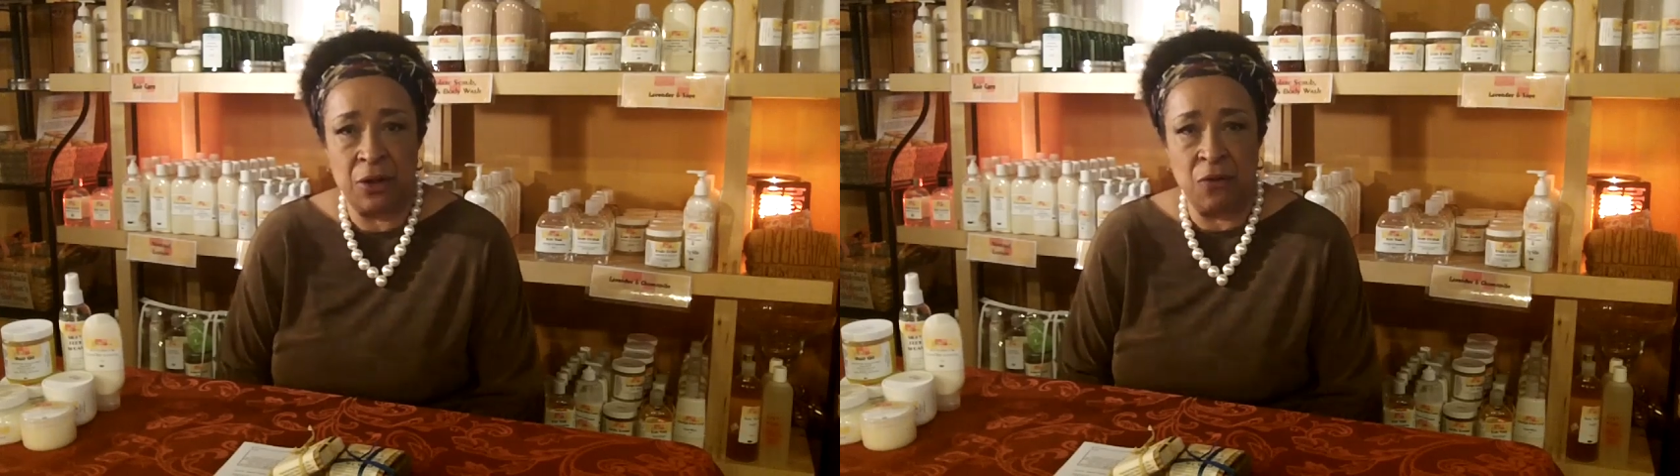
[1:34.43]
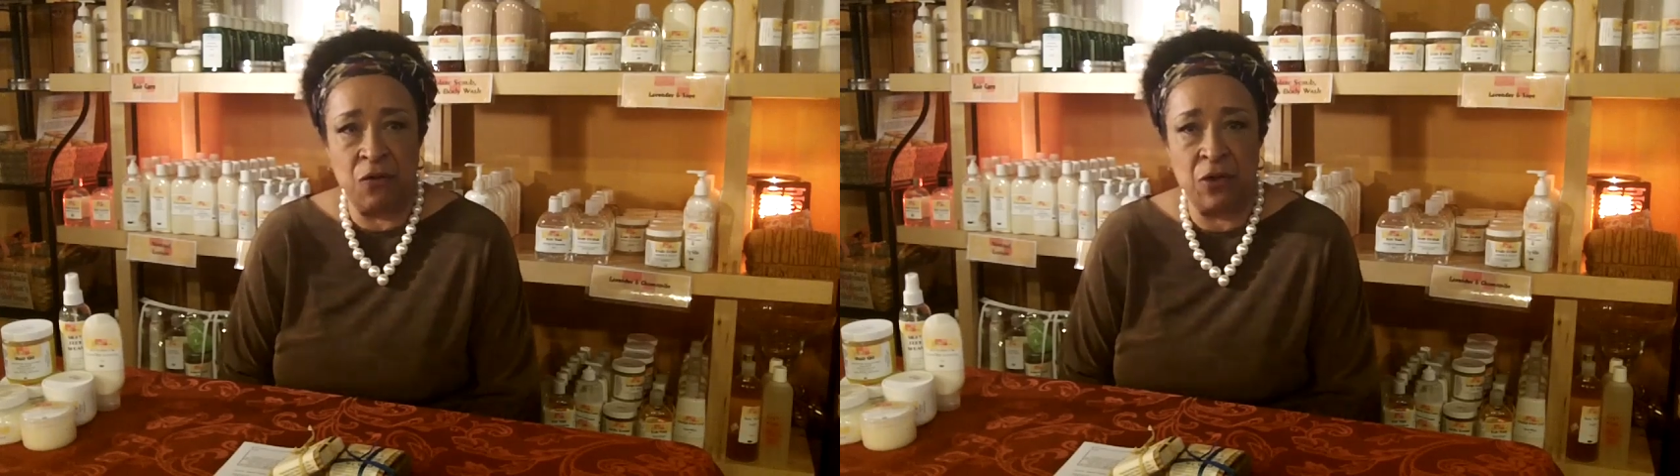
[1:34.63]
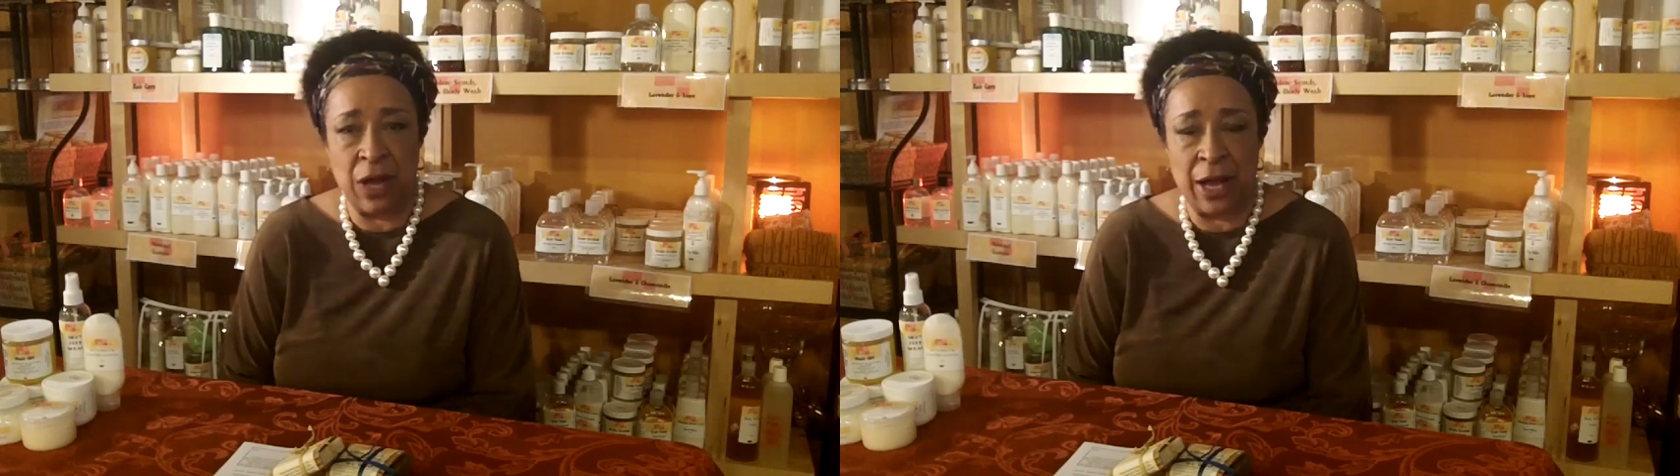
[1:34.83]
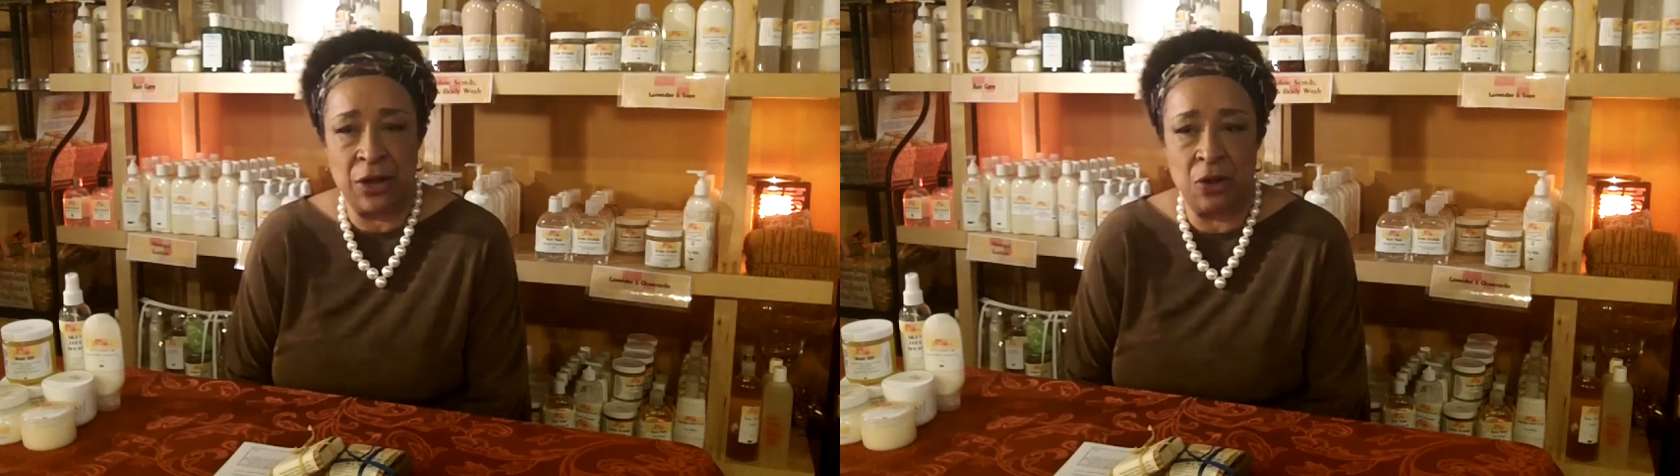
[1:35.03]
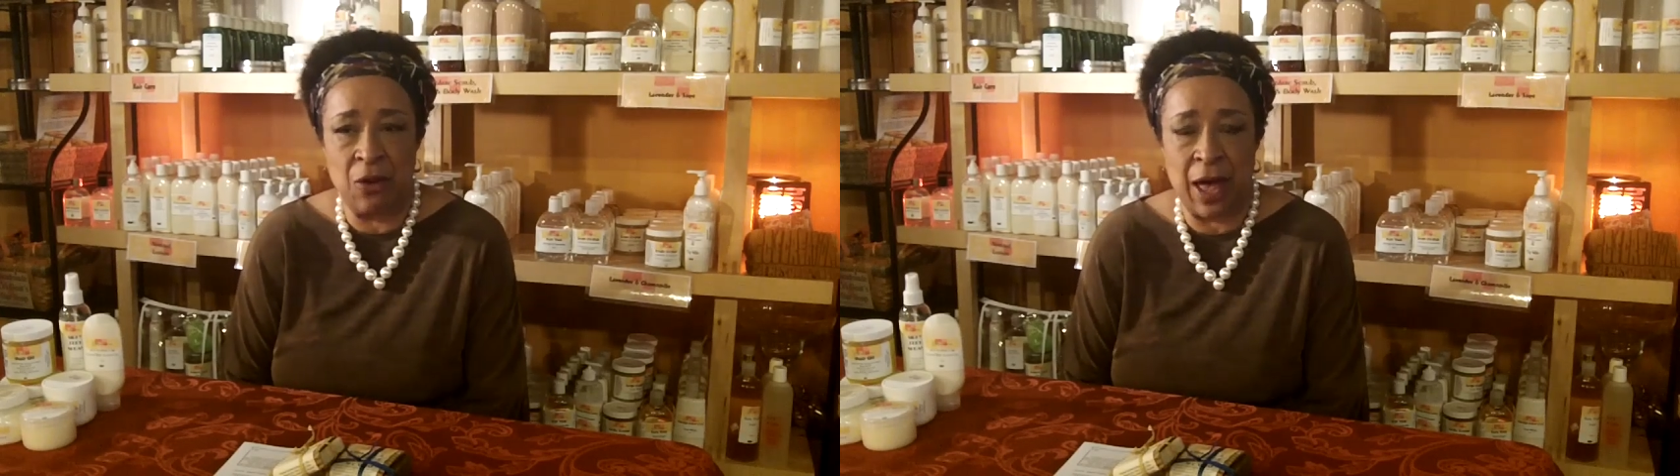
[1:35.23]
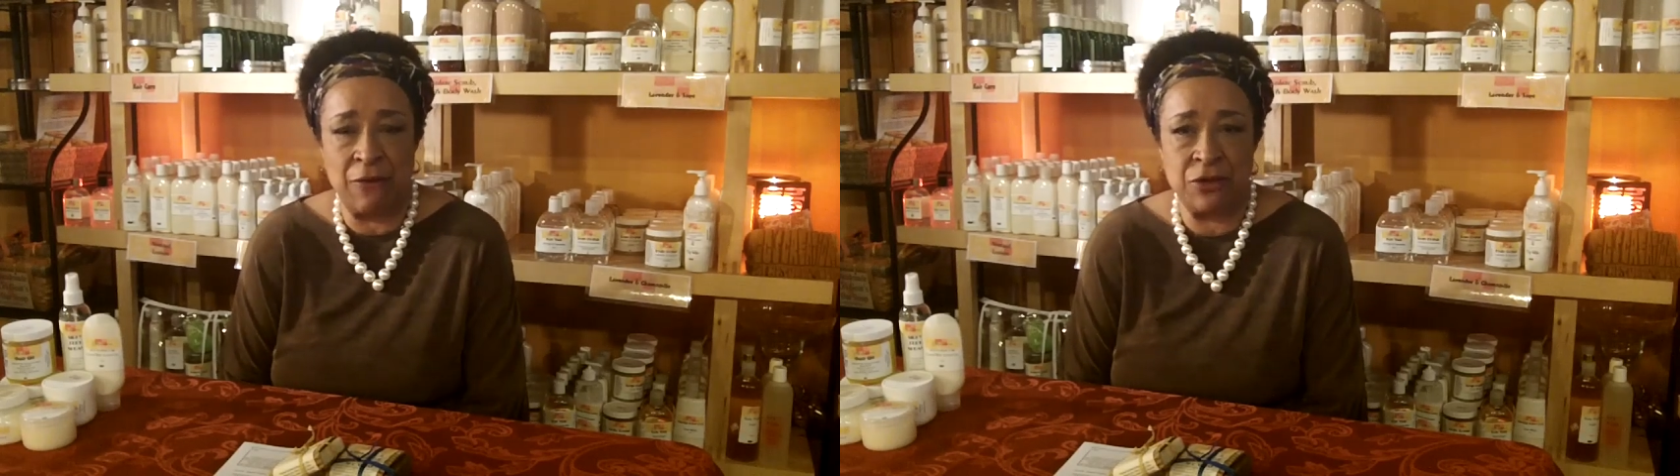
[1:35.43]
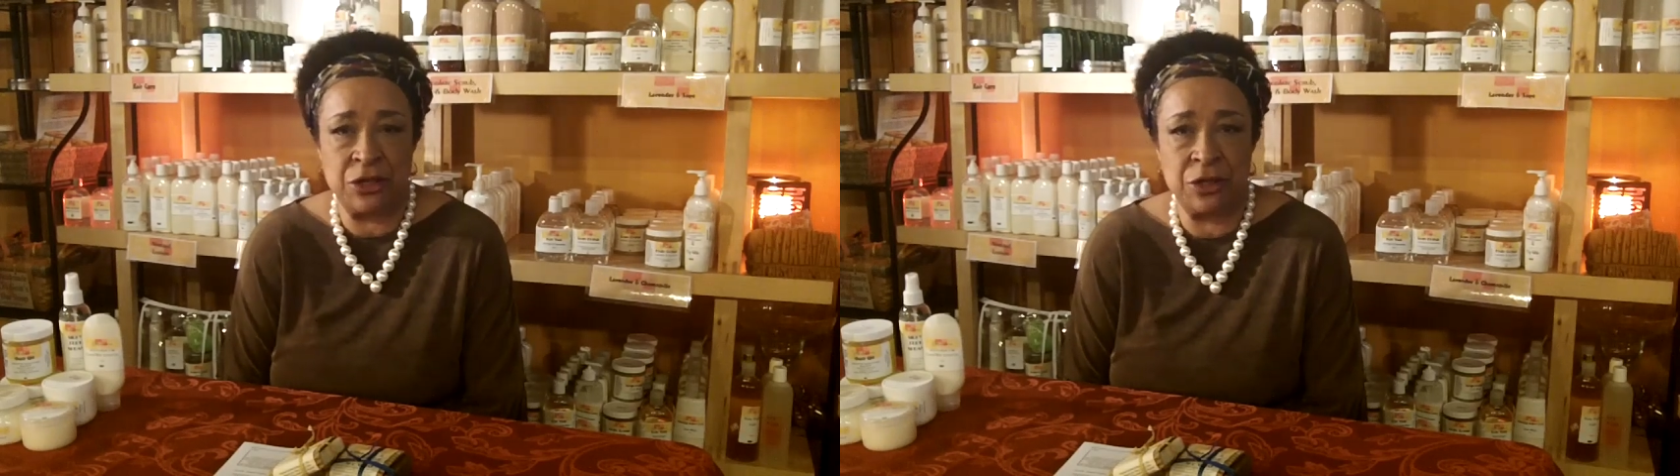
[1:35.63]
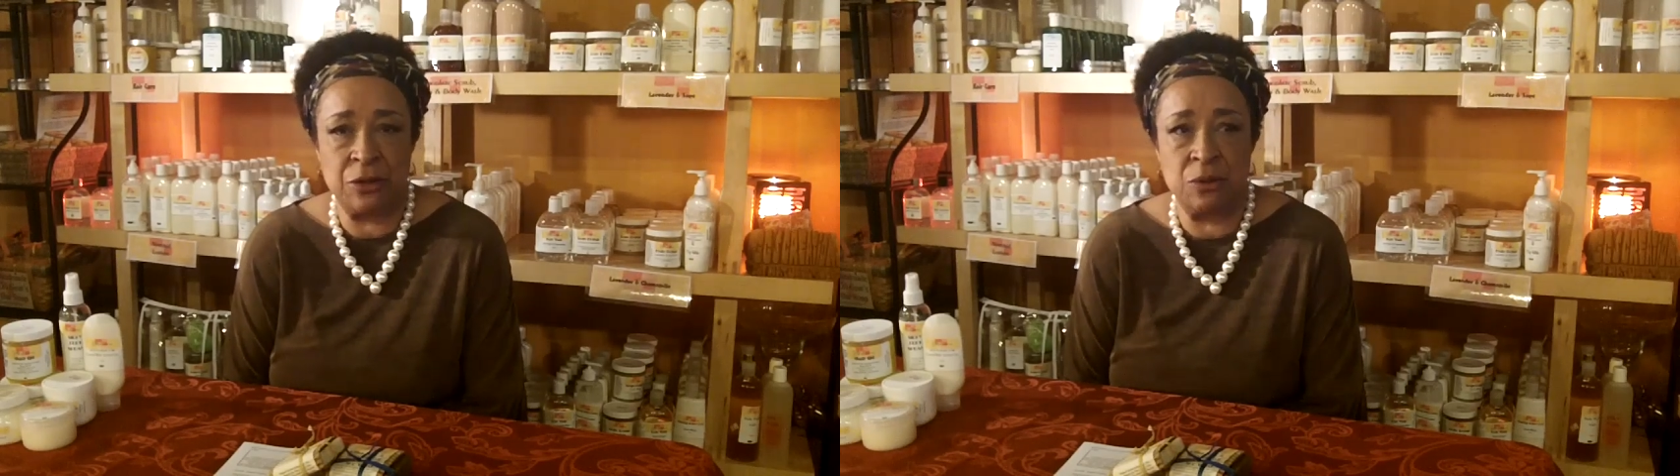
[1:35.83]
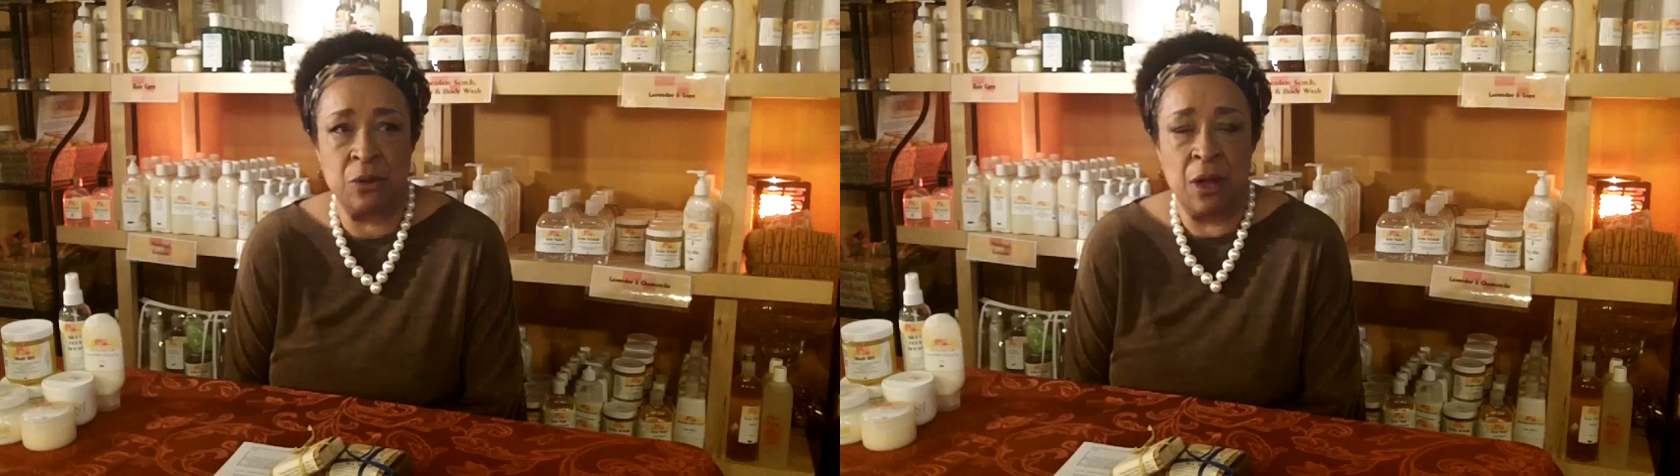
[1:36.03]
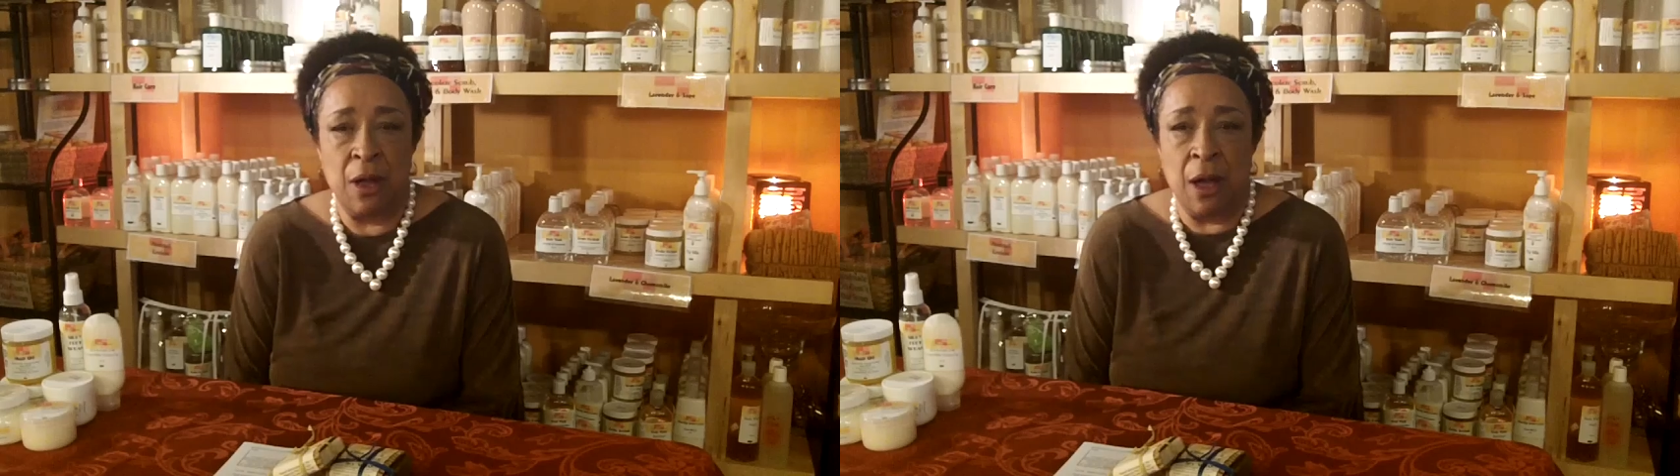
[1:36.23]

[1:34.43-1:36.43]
you feel like you have to